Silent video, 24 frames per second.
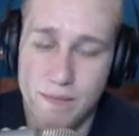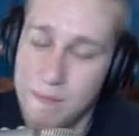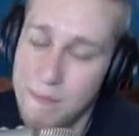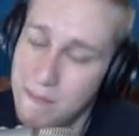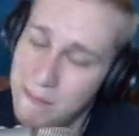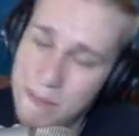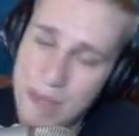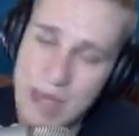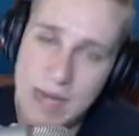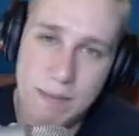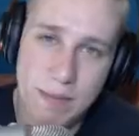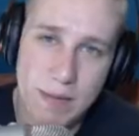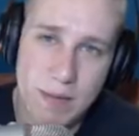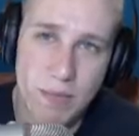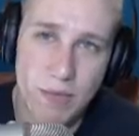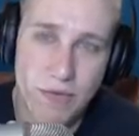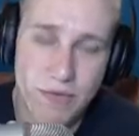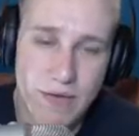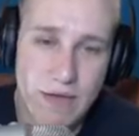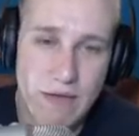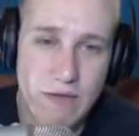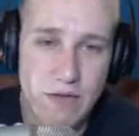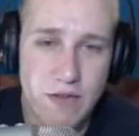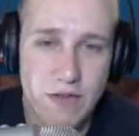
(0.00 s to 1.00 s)
many people's
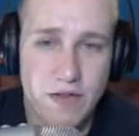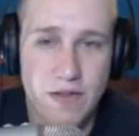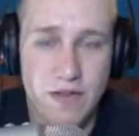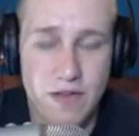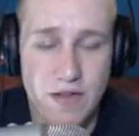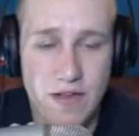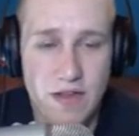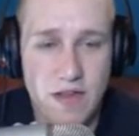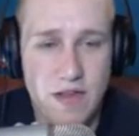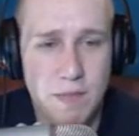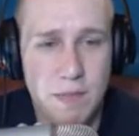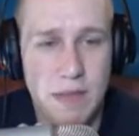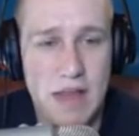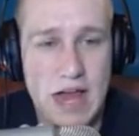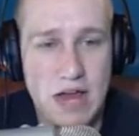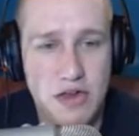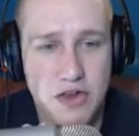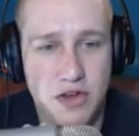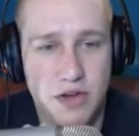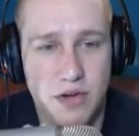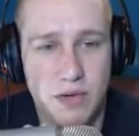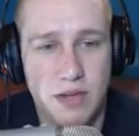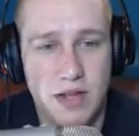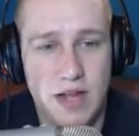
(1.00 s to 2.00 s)
favorites since it's splashed
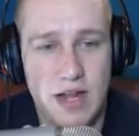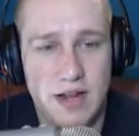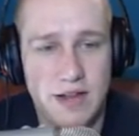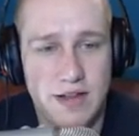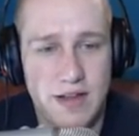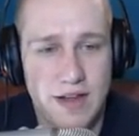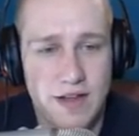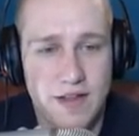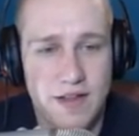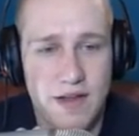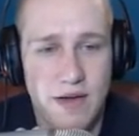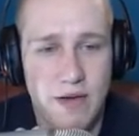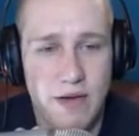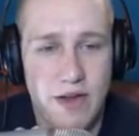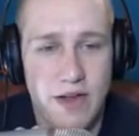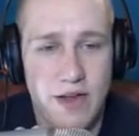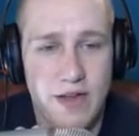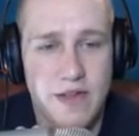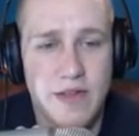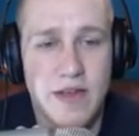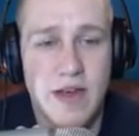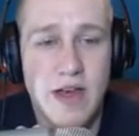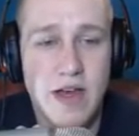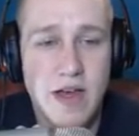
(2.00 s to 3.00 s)
into a lot of decks
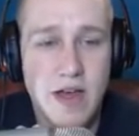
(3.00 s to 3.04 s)
nowadays,